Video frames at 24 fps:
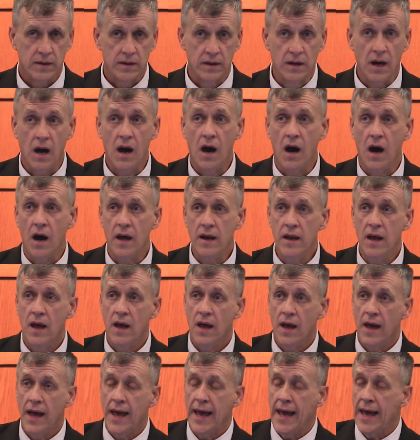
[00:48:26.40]
God
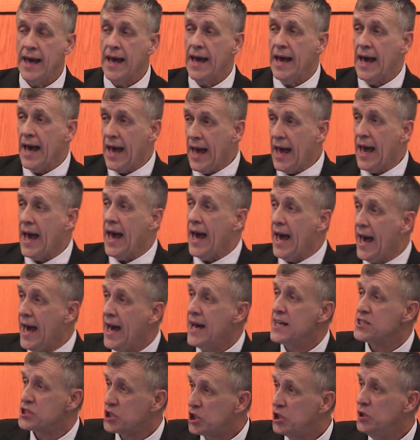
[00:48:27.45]

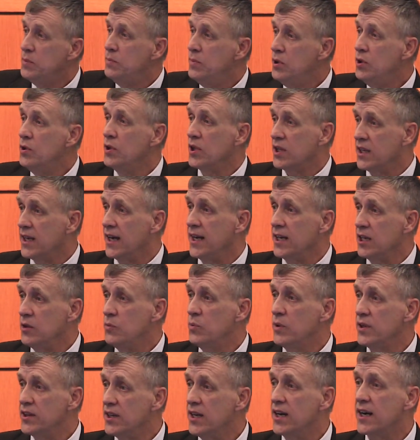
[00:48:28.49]
has communicated
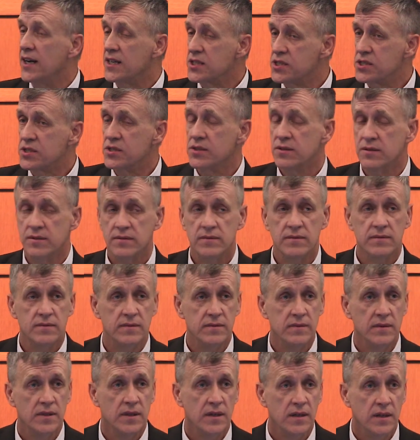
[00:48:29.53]
with us.
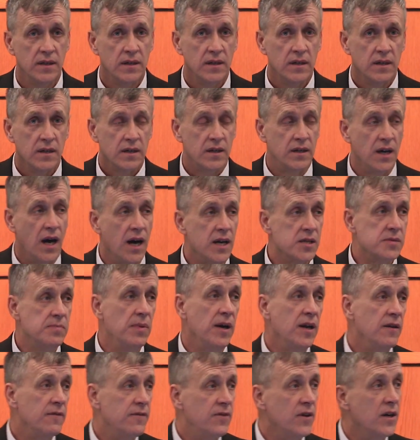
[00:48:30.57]
God has
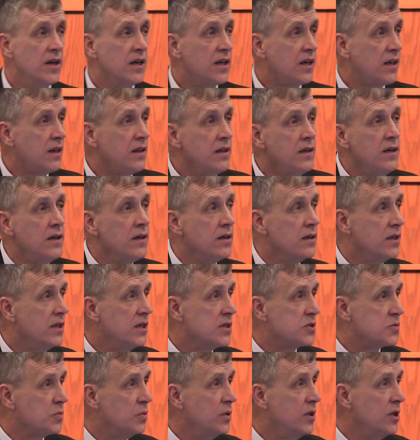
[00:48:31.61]
made it very clear in
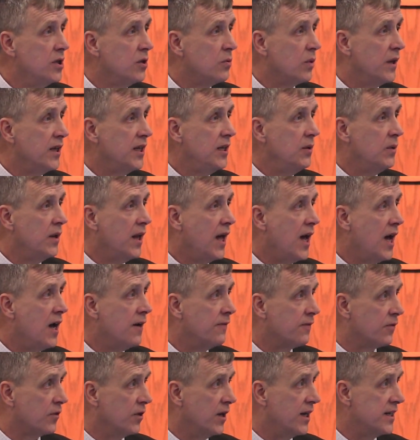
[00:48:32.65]
His will what He would
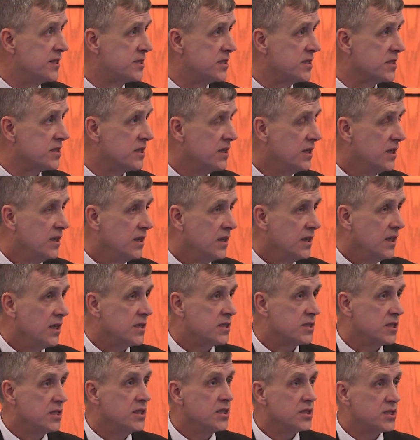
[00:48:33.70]
have for us is
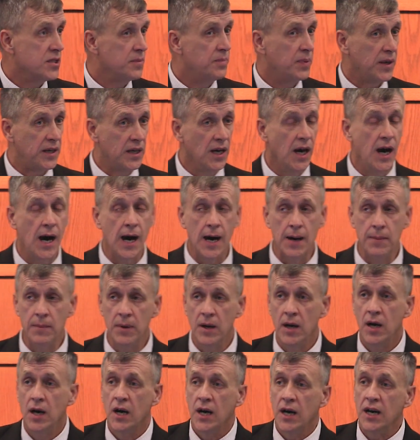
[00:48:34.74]
to become
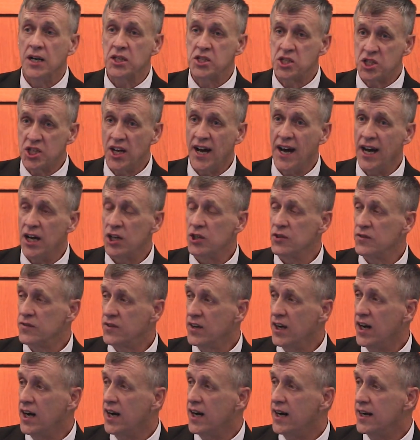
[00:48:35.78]
a child of
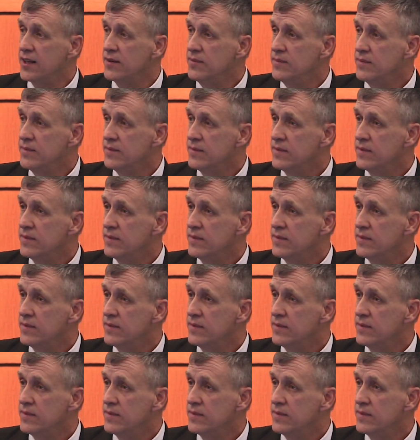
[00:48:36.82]
God.